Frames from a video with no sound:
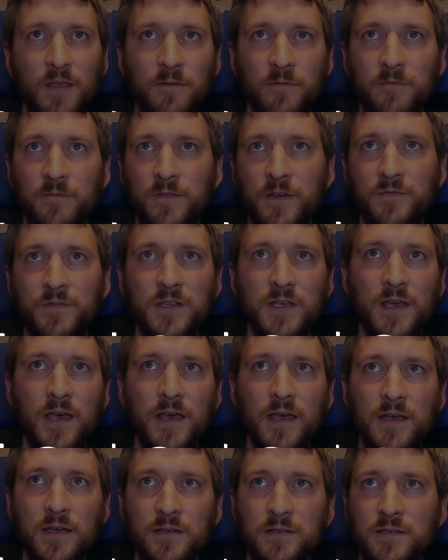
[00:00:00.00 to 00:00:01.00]

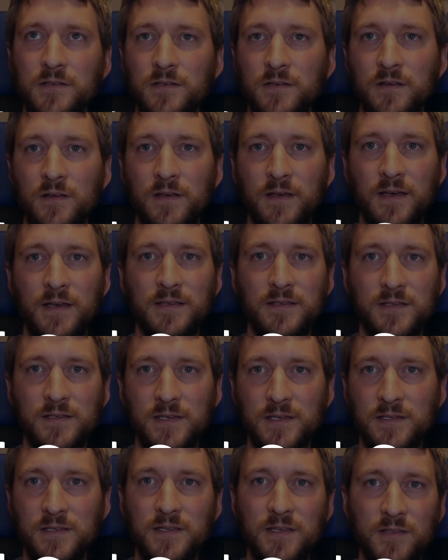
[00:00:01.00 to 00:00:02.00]
58 and
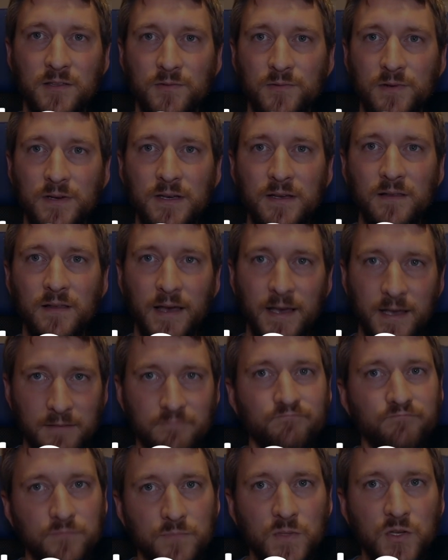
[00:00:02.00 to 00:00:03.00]
63, like
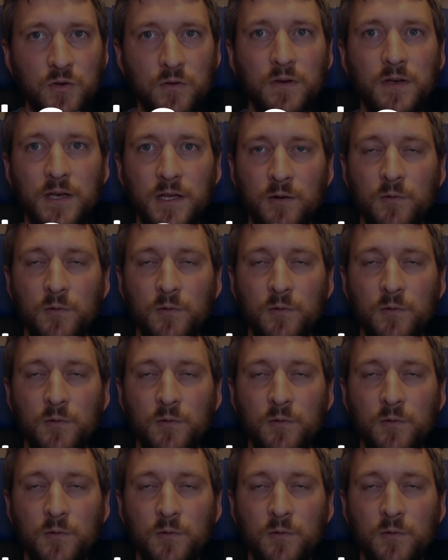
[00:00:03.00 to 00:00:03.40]
you can get